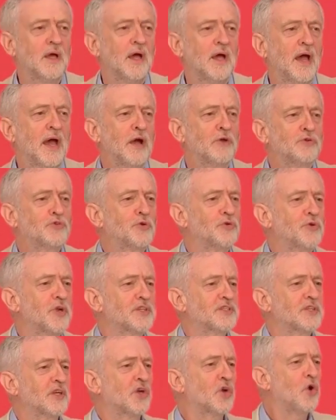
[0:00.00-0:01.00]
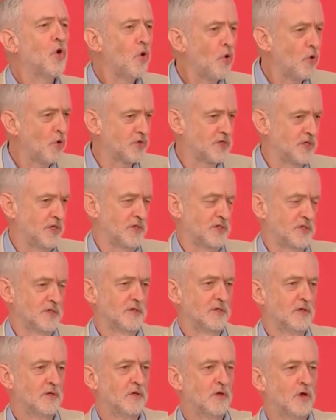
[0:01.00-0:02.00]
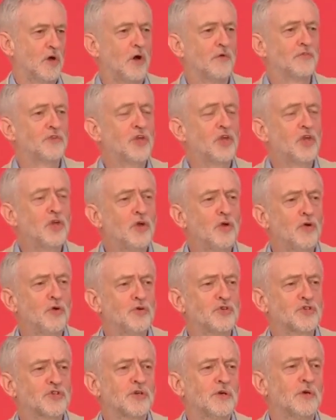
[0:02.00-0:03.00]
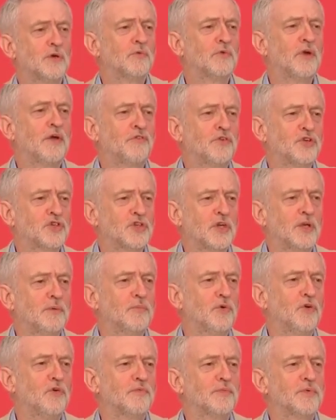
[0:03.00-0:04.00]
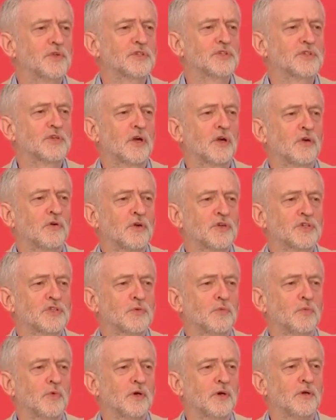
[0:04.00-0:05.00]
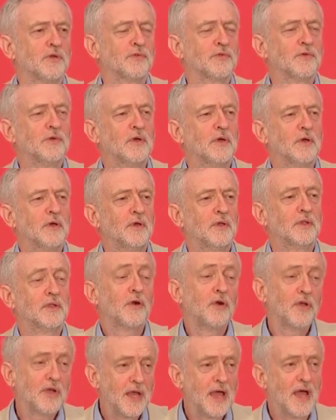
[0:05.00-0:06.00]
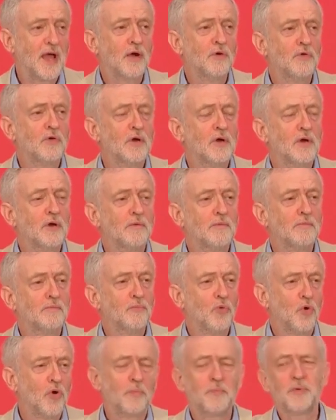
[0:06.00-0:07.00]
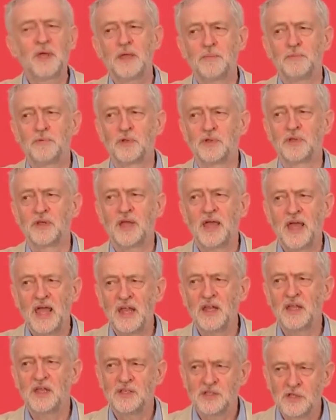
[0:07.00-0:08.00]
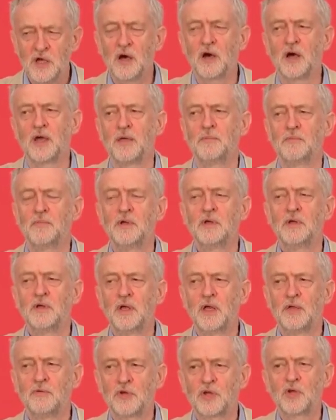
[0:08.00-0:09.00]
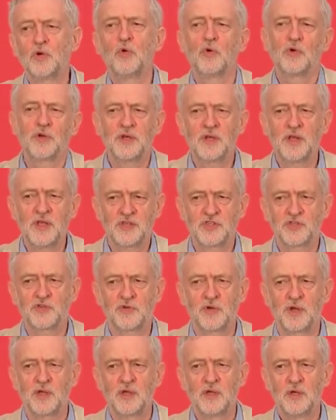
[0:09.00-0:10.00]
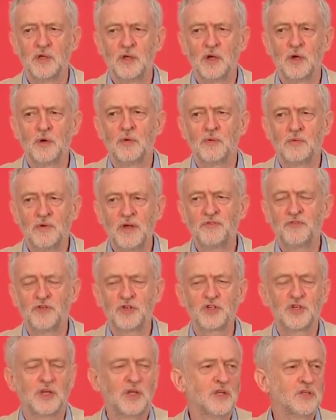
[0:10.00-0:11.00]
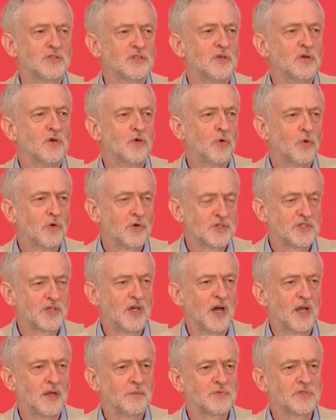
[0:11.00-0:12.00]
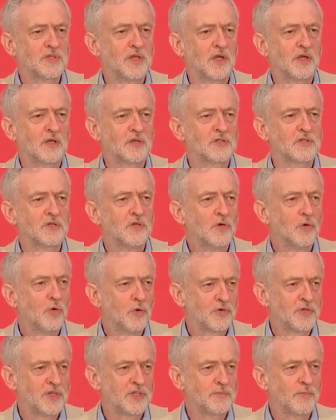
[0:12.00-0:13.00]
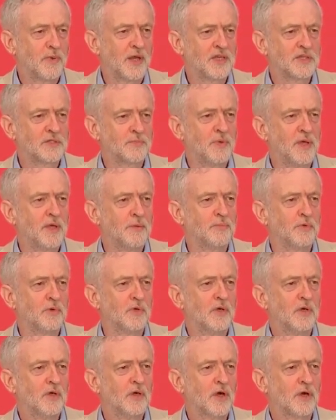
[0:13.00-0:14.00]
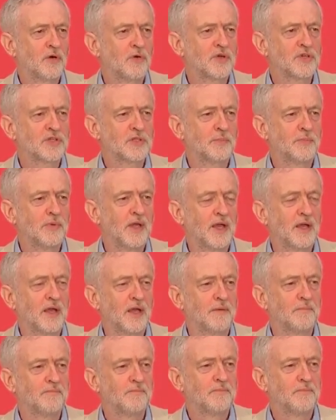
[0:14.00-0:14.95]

how to address the causes of the huge refugee movements across the world. There are now more people than at any time in recorded history who are refugees or asylum seekers or displaced people across the planet.